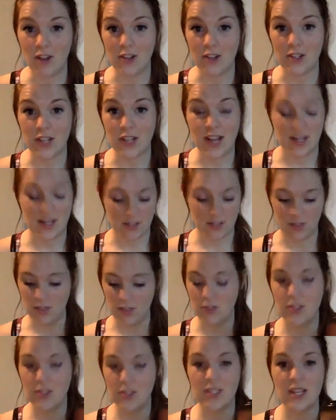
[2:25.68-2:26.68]
It has a
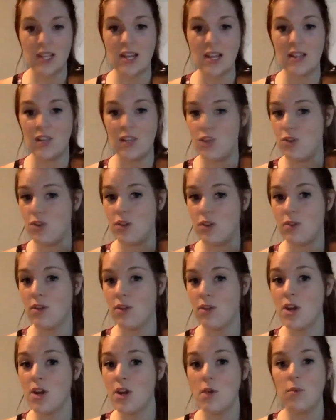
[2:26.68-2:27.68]
little stand that you can
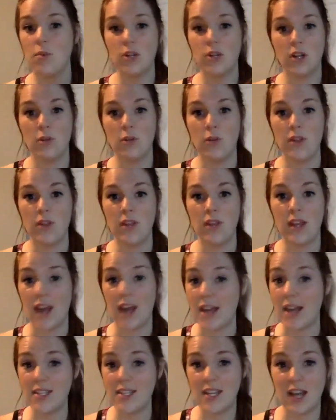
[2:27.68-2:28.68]
put on with it.
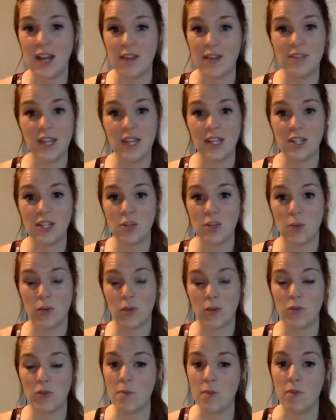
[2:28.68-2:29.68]
I've taken it to work
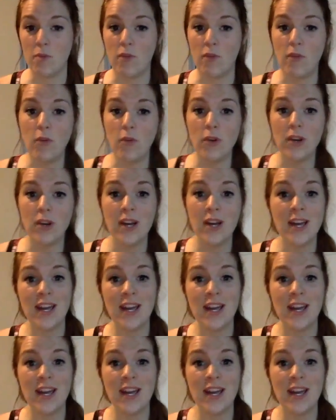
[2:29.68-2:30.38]
with me before.